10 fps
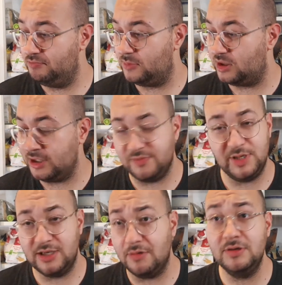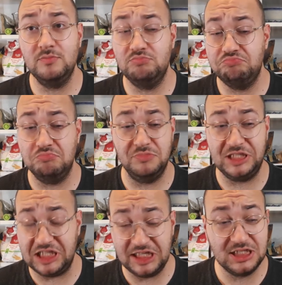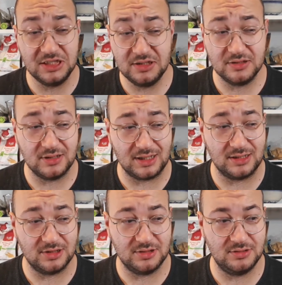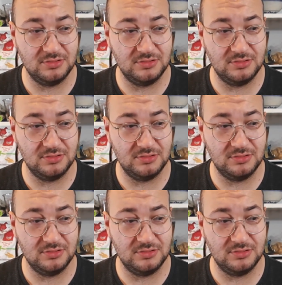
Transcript: Things have been going decent. Like,